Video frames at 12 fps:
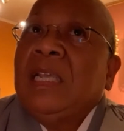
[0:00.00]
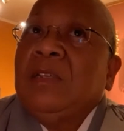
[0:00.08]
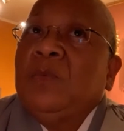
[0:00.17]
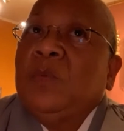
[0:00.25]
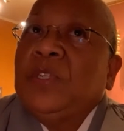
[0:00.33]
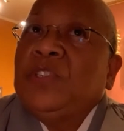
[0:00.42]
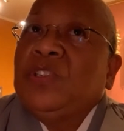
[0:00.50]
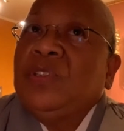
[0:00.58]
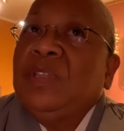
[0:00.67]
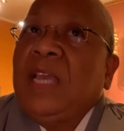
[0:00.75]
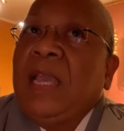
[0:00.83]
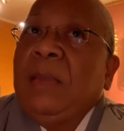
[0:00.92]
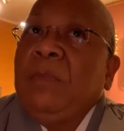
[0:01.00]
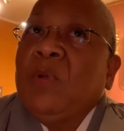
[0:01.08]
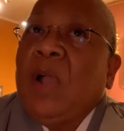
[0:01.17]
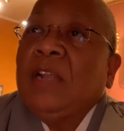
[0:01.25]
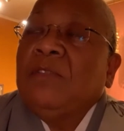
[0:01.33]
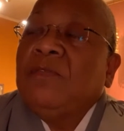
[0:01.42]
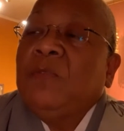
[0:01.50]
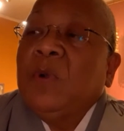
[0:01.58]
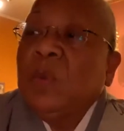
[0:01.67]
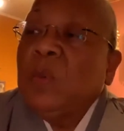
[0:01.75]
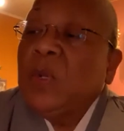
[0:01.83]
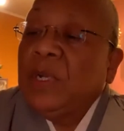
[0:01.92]
in which they brought
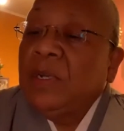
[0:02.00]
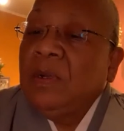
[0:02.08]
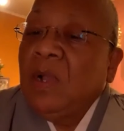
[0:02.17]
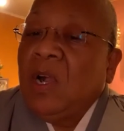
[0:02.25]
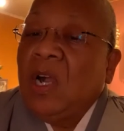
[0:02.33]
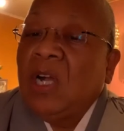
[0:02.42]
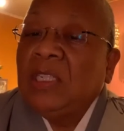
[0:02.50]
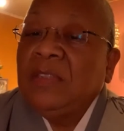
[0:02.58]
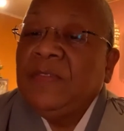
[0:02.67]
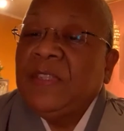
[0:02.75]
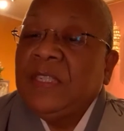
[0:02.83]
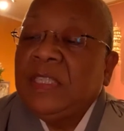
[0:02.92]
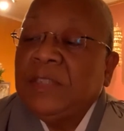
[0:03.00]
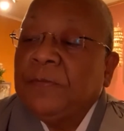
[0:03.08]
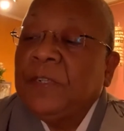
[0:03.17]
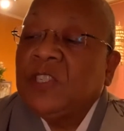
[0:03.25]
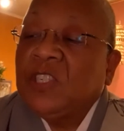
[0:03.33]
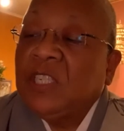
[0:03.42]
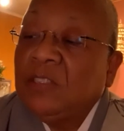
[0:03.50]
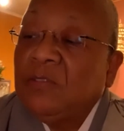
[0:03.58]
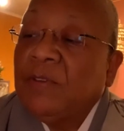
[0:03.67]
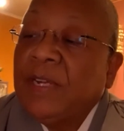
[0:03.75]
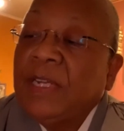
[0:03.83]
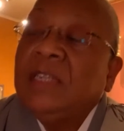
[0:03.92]
forward all of the different
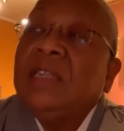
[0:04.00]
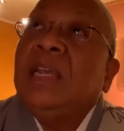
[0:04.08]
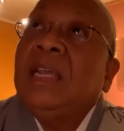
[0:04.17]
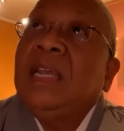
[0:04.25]
children